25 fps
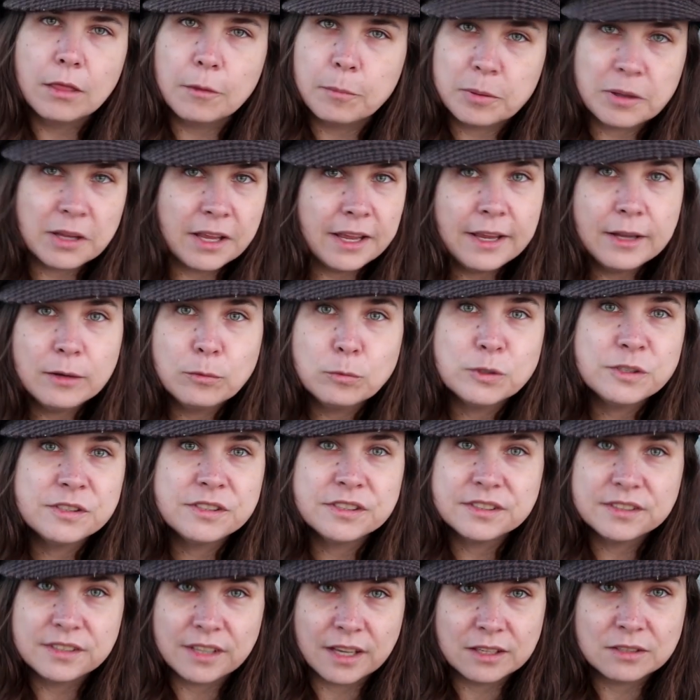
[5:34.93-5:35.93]
The plan was
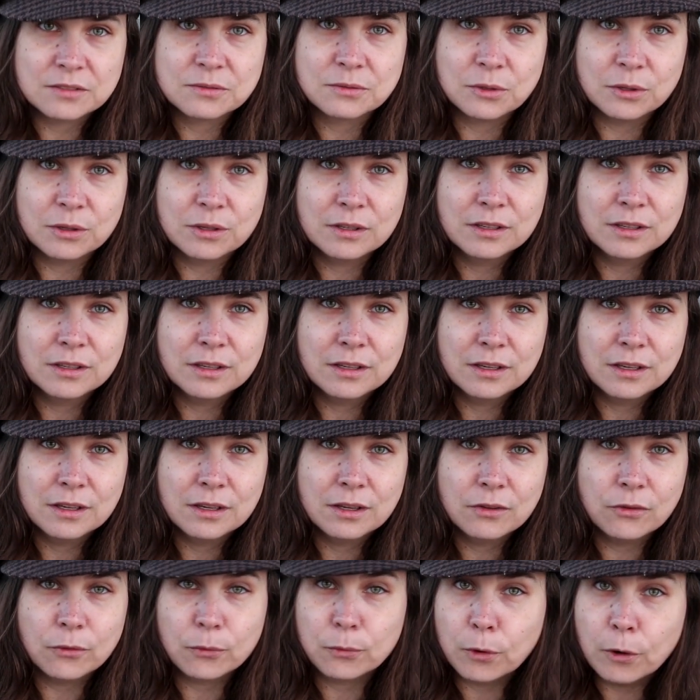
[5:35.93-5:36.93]
successful.
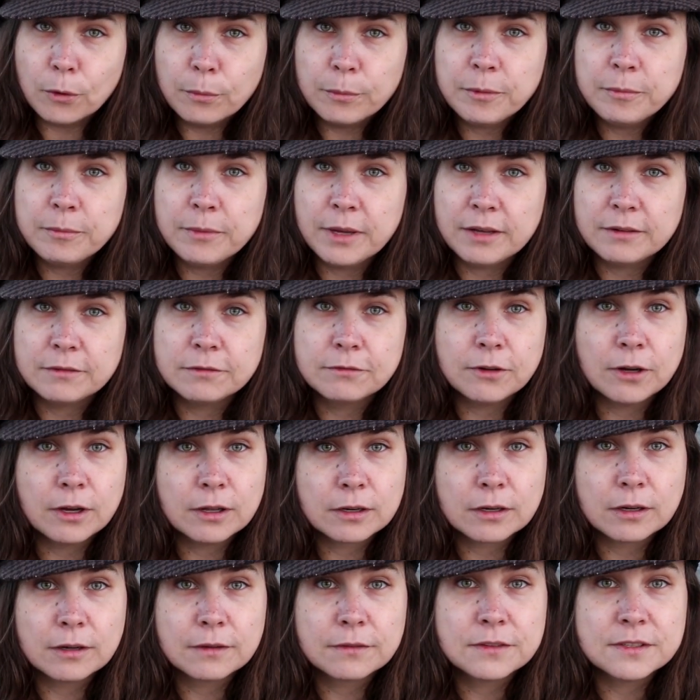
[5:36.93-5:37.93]
The Roman men
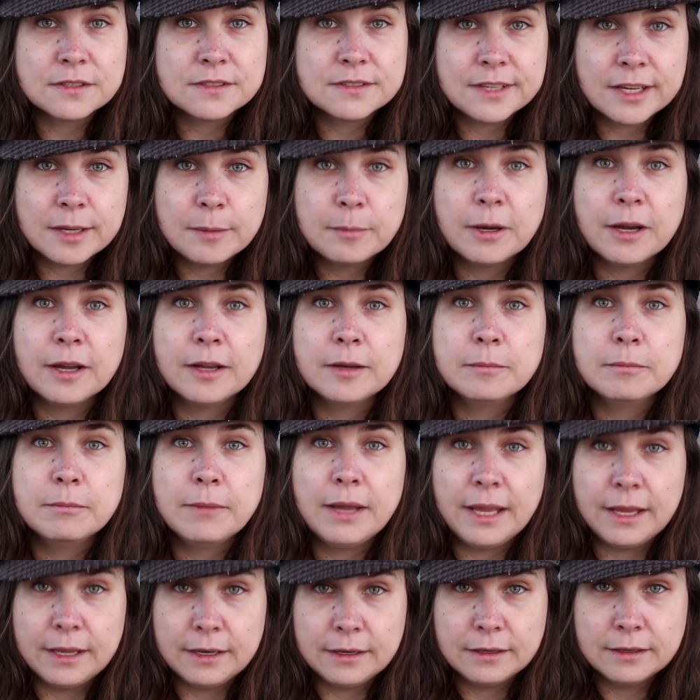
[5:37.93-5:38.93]
fought off the Sabine
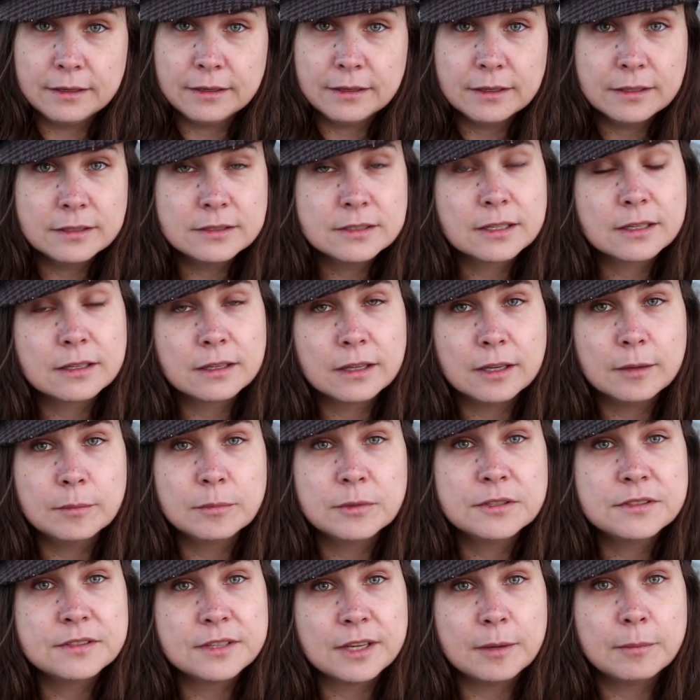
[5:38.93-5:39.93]
men to
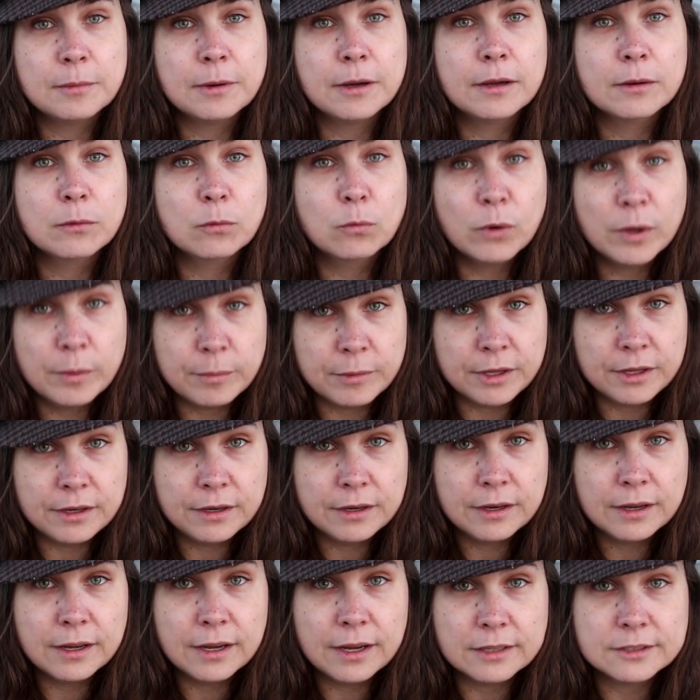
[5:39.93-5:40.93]
claim the Sabine
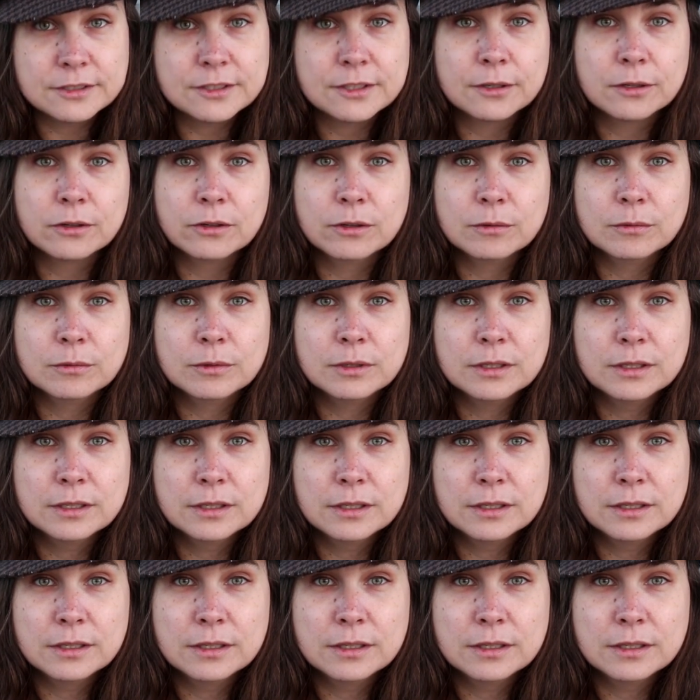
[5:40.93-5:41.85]
women as their own.